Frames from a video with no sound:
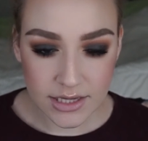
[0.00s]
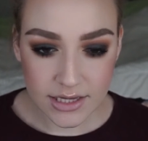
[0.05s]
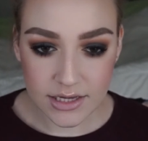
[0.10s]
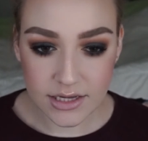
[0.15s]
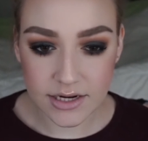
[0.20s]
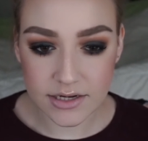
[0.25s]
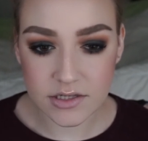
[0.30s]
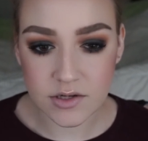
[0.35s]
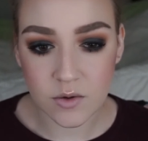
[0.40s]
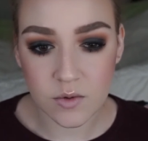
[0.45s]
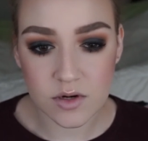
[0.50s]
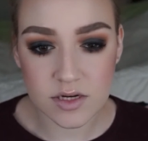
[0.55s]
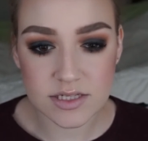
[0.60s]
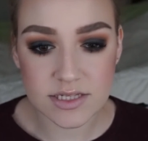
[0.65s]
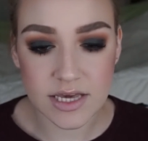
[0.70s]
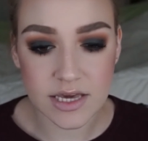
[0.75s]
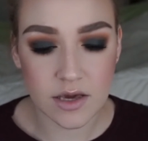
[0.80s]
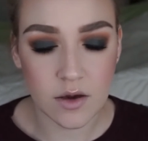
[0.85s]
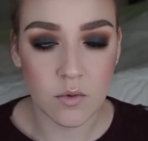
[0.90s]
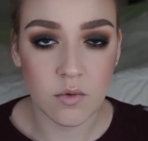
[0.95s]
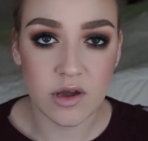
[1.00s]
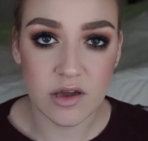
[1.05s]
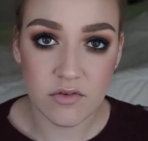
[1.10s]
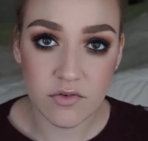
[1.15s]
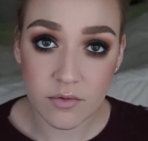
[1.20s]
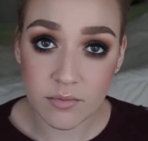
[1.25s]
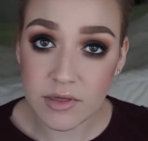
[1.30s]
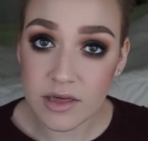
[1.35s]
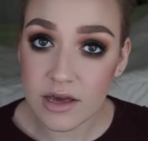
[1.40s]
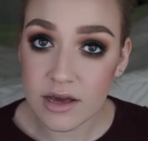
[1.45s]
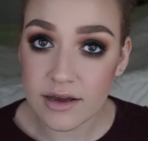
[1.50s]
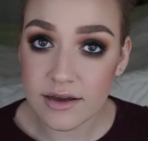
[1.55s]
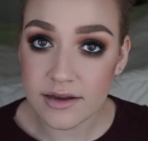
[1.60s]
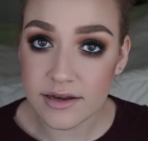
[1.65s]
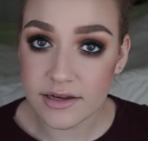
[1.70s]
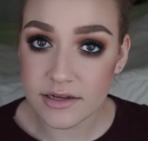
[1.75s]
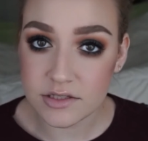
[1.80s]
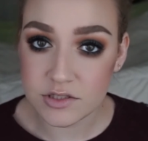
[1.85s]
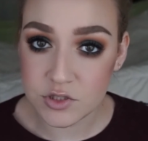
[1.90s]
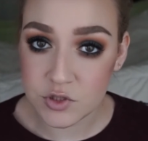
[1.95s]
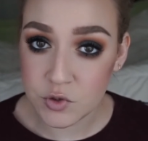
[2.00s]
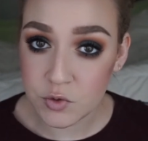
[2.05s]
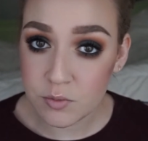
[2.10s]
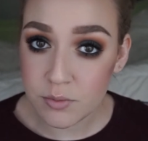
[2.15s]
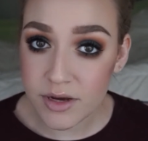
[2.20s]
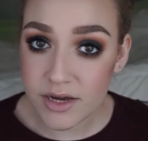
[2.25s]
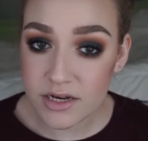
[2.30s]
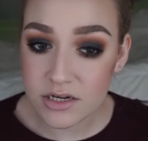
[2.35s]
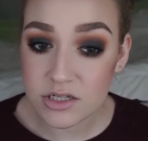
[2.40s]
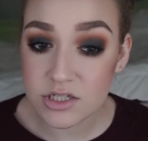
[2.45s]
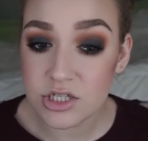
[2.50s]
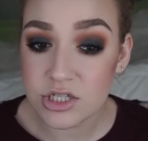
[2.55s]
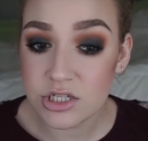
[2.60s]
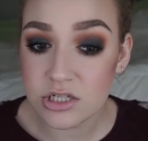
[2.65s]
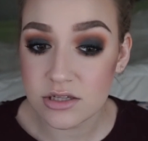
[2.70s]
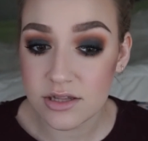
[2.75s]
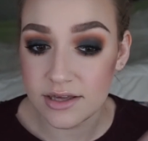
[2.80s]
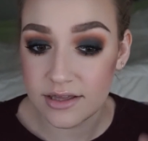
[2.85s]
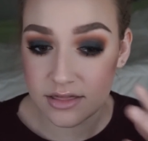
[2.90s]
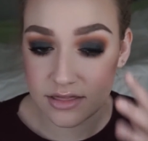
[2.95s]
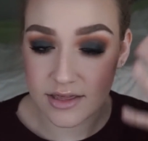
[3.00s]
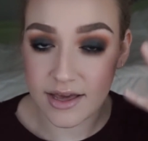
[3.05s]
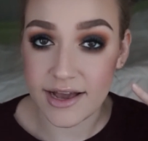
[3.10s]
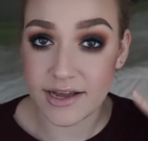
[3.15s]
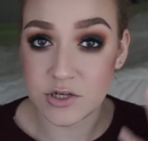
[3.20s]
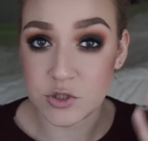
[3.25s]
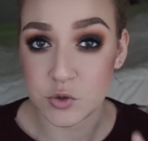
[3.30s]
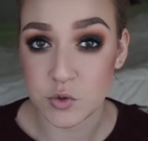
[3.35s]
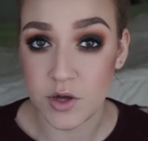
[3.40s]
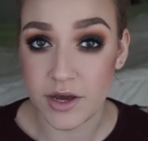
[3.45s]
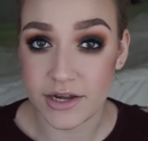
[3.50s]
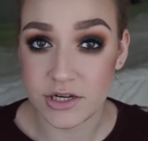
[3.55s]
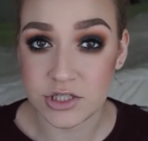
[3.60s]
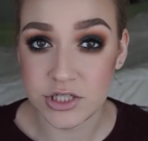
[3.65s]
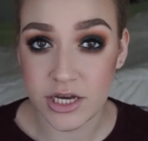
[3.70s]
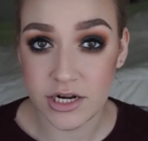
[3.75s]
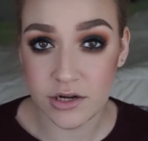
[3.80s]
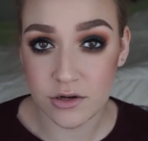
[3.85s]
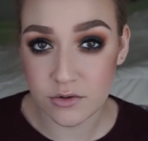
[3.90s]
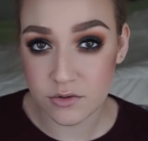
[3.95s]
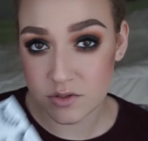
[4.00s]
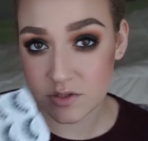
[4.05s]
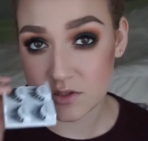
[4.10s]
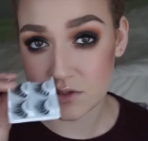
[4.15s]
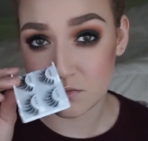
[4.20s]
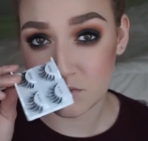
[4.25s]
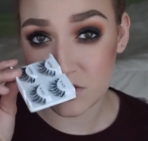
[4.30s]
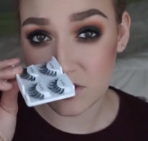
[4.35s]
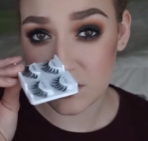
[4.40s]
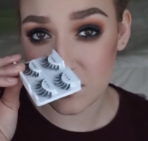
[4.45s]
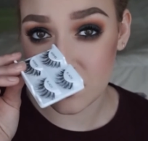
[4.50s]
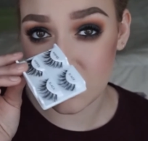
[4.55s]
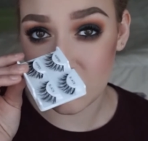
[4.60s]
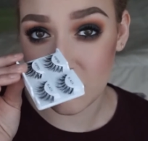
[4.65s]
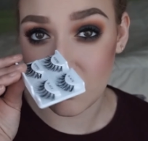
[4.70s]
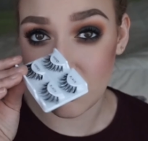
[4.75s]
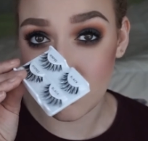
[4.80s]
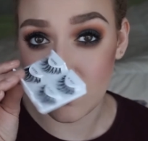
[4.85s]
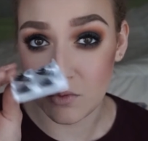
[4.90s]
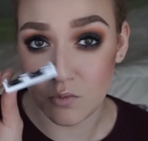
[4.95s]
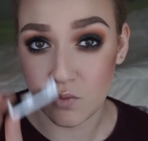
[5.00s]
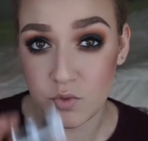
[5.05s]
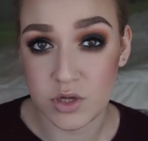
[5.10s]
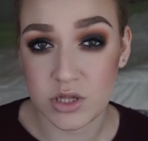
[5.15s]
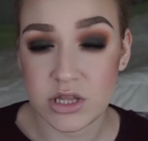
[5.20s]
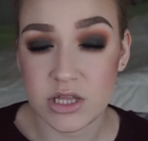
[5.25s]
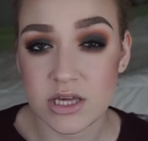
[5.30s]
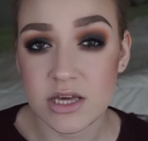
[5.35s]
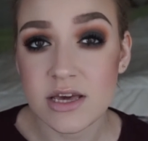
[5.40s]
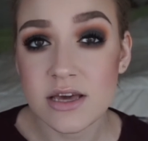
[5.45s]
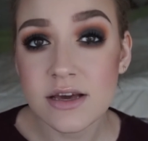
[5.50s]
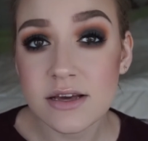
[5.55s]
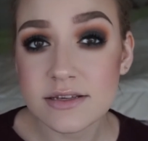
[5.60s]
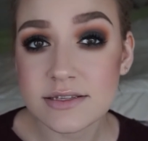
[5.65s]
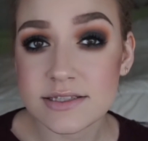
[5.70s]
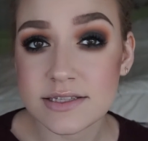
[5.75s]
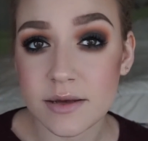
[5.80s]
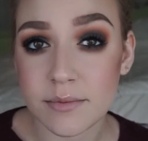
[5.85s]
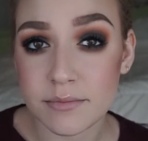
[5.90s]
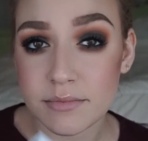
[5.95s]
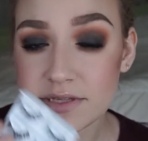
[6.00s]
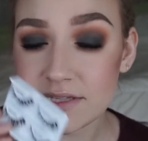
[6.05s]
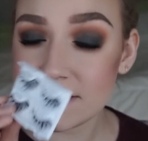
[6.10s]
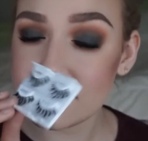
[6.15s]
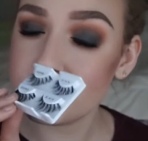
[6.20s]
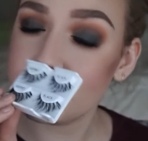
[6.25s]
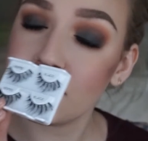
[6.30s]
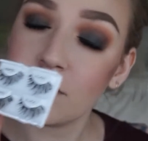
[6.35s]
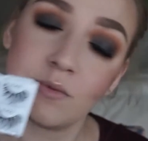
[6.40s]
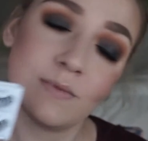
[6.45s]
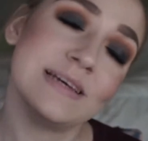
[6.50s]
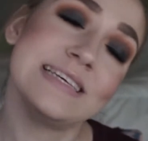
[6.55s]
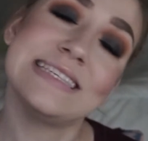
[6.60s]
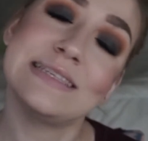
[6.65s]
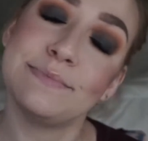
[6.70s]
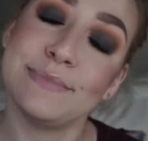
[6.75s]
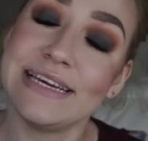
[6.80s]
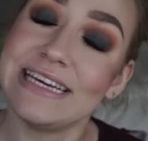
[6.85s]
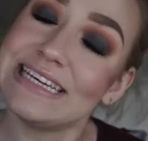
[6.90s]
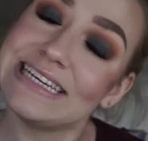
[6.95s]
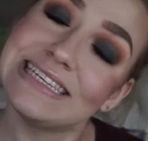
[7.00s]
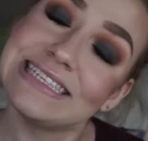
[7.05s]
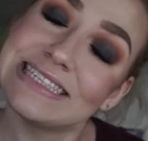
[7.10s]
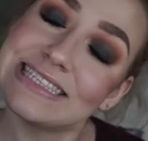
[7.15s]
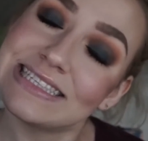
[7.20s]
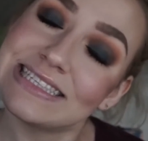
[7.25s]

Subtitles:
And I don't want to take away from the eye too much, like the actual eyeshadow. So I'm just going to go in with some simple wispies.